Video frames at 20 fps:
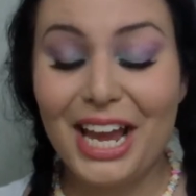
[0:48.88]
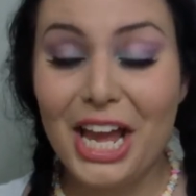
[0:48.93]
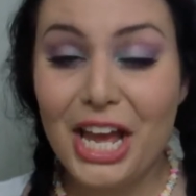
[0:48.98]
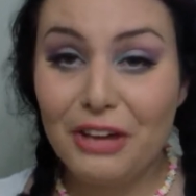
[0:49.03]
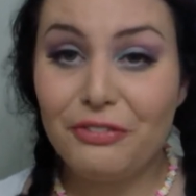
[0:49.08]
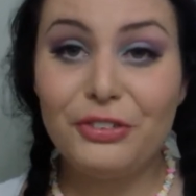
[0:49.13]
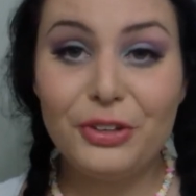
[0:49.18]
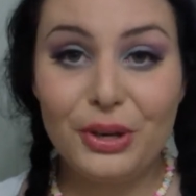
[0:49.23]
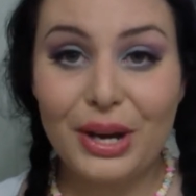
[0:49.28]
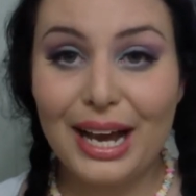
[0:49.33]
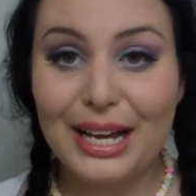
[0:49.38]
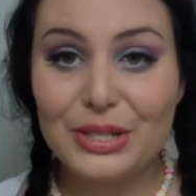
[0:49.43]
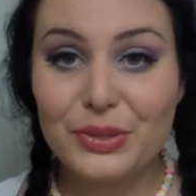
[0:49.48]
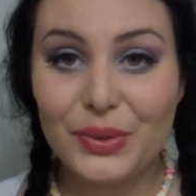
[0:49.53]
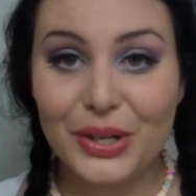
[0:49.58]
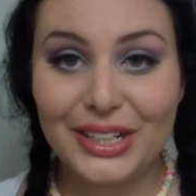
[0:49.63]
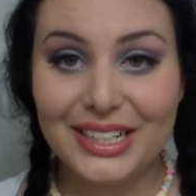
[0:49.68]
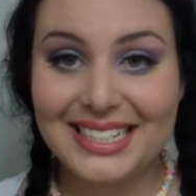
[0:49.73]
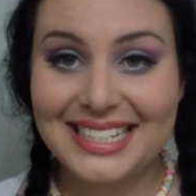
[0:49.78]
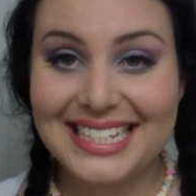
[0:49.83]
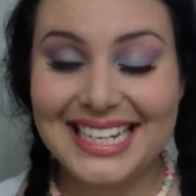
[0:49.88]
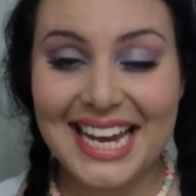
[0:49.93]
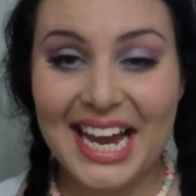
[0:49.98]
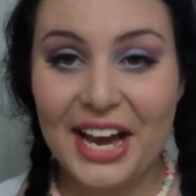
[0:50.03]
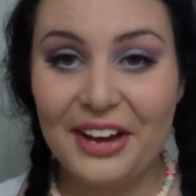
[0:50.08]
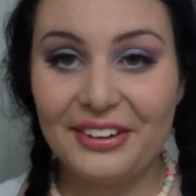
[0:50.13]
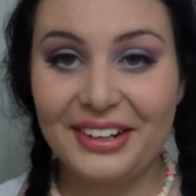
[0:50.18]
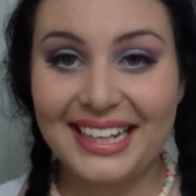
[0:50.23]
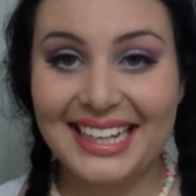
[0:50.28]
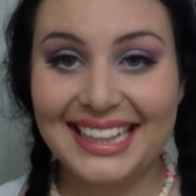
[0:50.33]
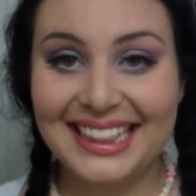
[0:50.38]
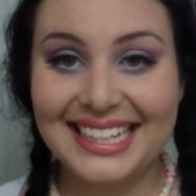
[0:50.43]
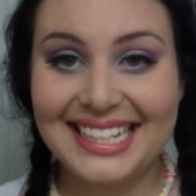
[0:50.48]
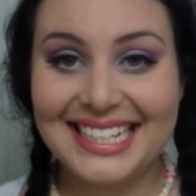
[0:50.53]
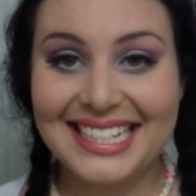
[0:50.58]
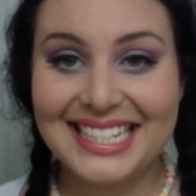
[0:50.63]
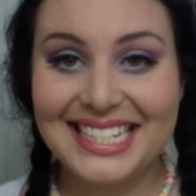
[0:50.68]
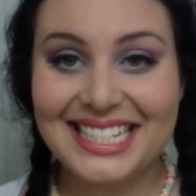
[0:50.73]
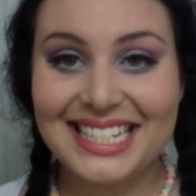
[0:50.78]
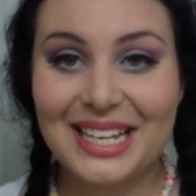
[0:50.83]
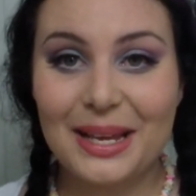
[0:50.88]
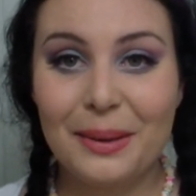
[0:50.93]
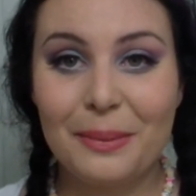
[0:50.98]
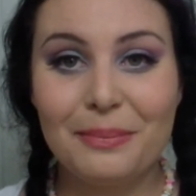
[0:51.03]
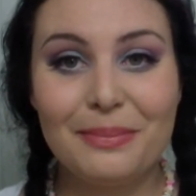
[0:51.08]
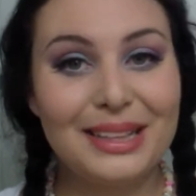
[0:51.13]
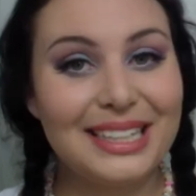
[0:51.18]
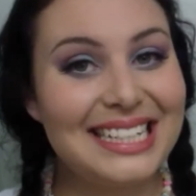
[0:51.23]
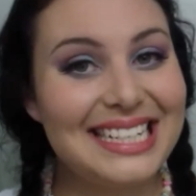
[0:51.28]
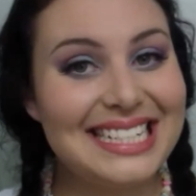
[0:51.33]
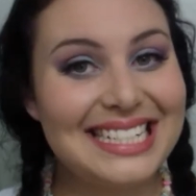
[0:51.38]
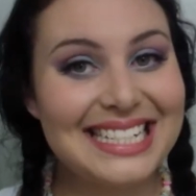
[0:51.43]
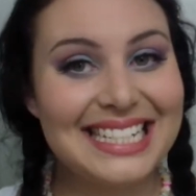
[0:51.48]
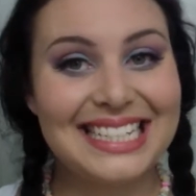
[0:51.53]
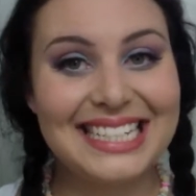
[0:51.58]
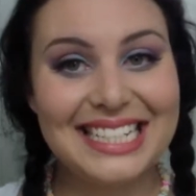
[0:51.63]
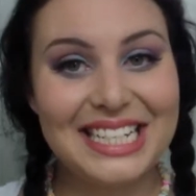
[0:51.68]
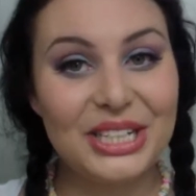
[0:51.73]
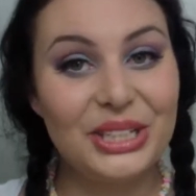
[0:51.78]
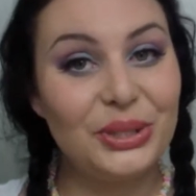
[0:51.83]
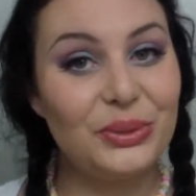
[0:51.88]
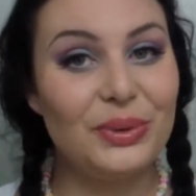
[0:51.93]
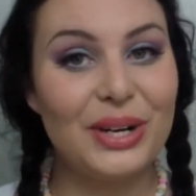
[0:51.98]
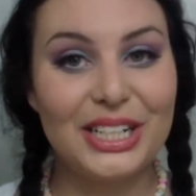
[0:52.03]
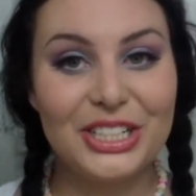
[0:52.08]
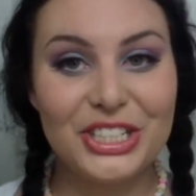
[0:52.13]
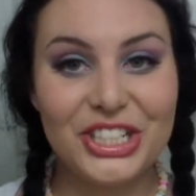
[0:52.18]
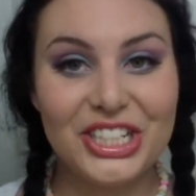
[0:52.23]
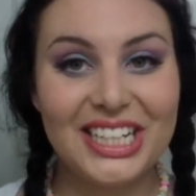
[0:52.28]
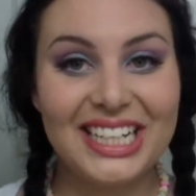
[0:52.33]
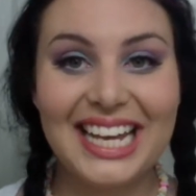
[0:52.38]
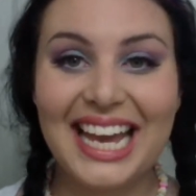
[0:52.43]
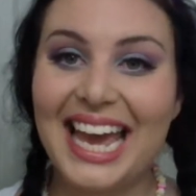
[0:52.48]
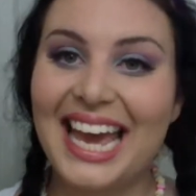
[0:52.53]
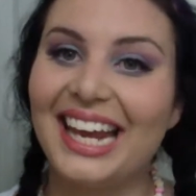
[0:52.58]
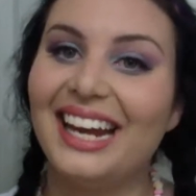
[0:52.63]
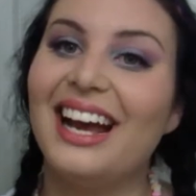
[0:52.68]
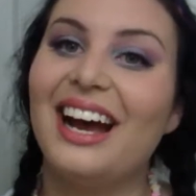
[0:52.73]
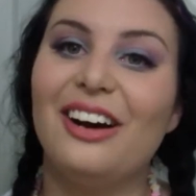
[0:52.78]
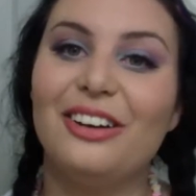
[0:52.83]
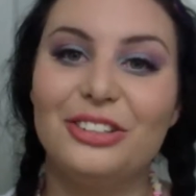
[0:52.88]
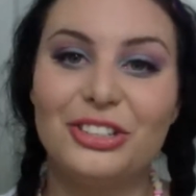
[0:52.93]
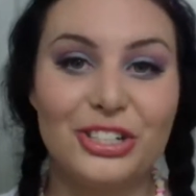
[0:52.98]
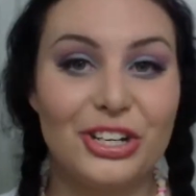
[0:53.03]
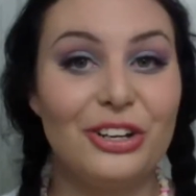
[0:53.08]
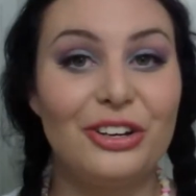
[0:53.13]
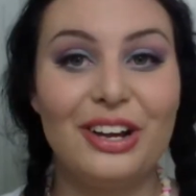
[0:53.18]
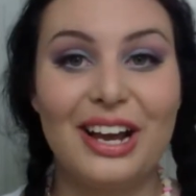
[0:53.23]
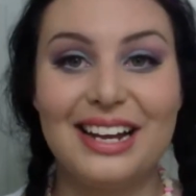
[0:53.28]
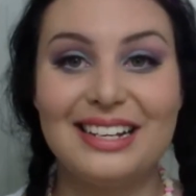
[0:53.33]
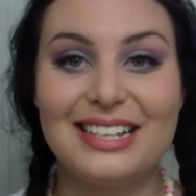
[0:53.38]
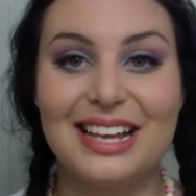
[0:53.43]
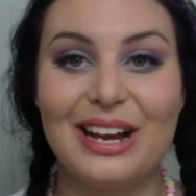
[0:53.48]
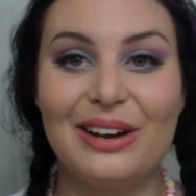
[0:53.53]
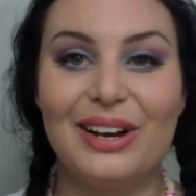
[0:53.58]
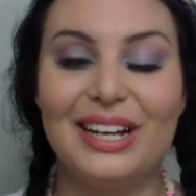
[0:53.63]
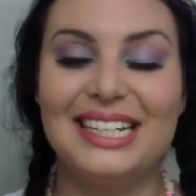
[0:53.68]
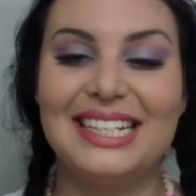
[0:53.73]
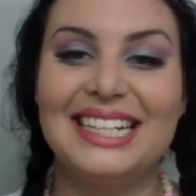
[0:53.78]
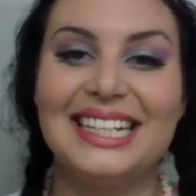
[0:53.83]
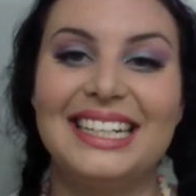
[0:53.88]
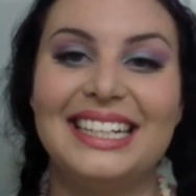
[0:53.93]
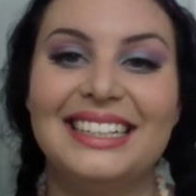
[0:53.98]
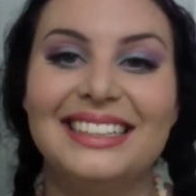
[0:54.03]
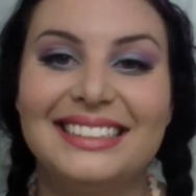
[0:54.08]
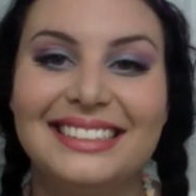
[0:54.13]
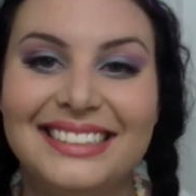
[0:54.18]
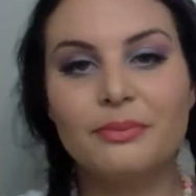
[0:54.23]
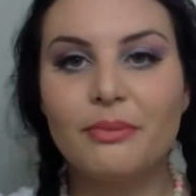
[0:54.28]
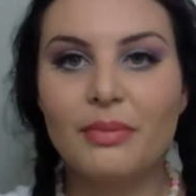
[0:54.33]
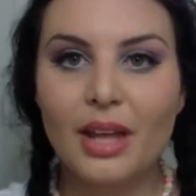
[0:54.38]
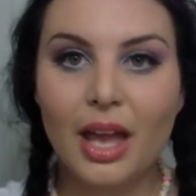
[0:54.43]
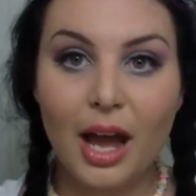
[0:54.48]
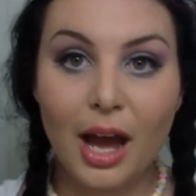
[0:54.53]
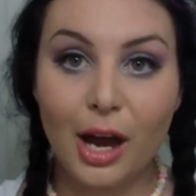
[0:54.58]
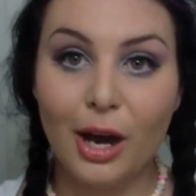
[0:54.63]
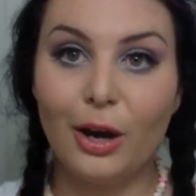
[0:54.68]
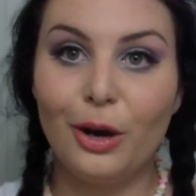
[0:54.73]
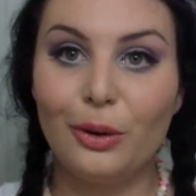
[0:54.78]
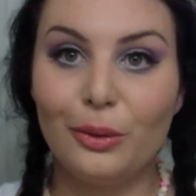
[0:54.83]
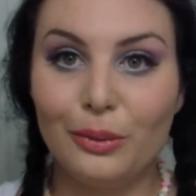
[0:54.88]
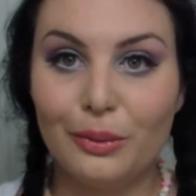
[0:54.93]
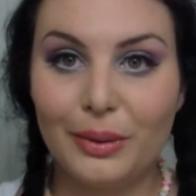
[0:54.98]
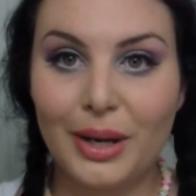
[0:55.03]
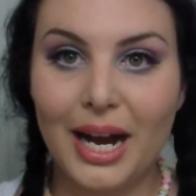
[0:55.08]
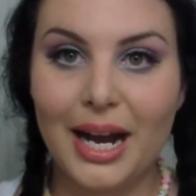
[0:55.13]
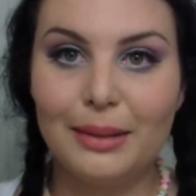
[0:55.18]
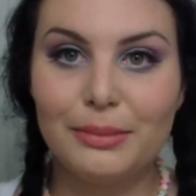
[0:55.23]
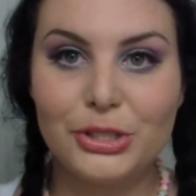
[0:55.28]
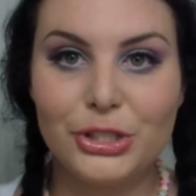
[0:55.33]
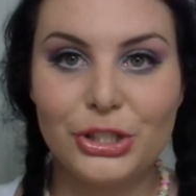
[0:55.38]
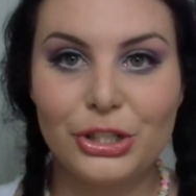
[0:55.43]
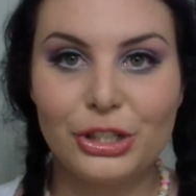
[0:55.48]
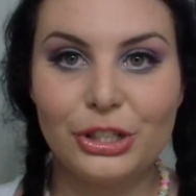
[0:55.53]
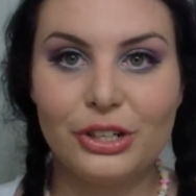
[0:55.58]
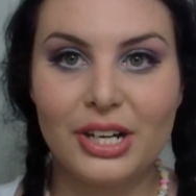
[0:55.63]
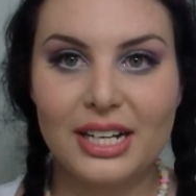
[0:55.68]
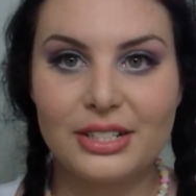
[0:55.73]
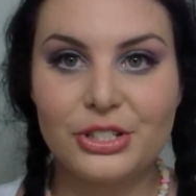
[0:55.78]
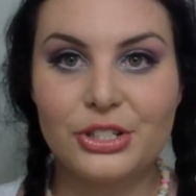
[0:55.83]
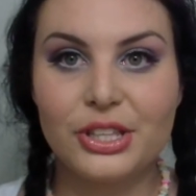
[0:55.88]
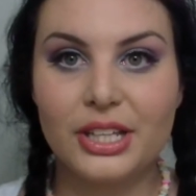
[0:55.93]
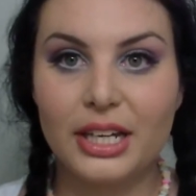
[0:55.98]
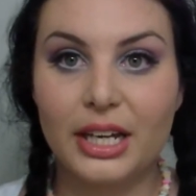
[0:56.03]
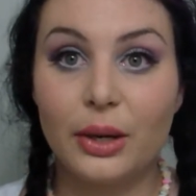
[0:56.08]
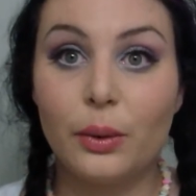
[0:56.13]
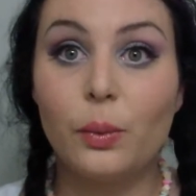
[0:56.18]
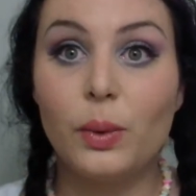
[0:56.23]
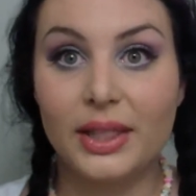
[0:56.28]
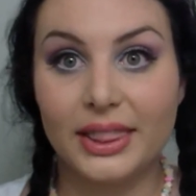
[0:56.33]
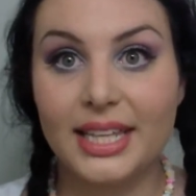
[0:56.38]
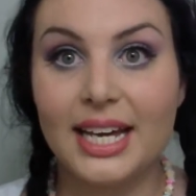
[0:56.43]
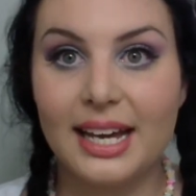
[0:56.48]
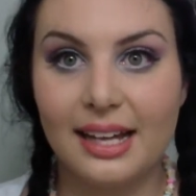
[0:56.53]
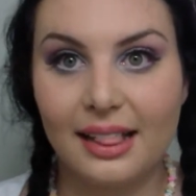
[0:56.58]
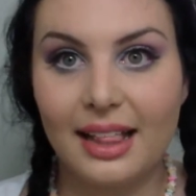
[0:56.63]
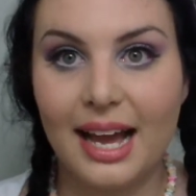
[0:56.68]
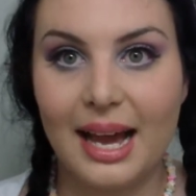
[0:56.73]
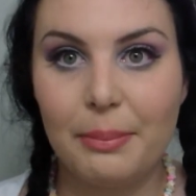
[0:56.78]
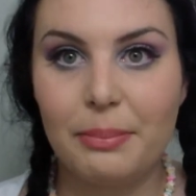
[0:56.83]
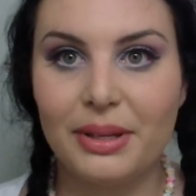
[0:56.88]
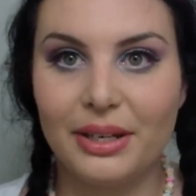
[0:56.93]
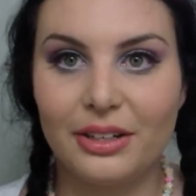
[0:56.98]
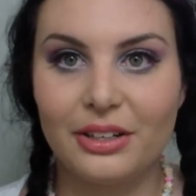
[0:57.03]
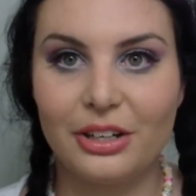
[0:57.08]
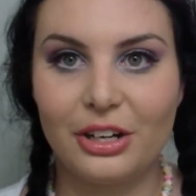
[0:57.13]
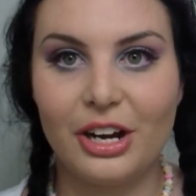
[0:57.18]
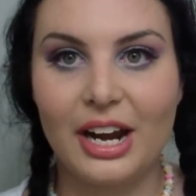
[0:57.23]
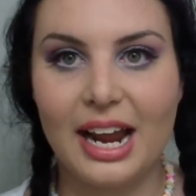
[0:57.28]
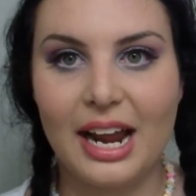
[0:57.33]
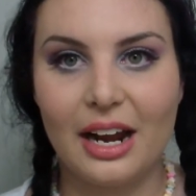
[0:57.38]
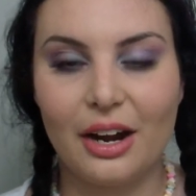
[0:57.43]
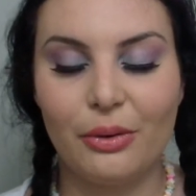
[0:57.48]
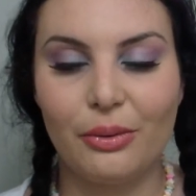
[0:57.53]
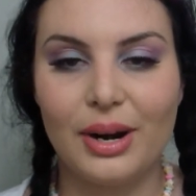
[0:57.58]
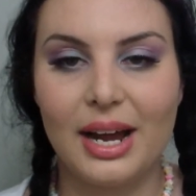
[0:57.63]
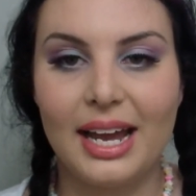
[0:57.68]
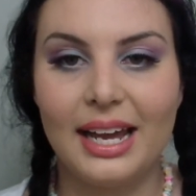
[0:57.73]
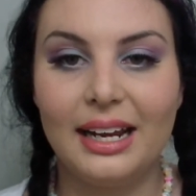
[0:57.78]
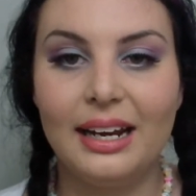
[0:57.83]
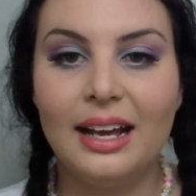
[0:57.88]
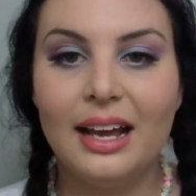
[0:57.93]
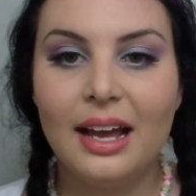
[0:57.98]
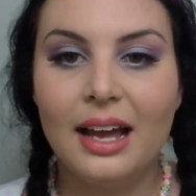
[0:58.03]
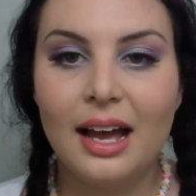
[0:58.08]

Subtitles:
if you guys want to see how to get this, please continue watching and I'll show you guys how I did it. Oh, I'm sure you guys are thinking, what the hell happened to your hair, right?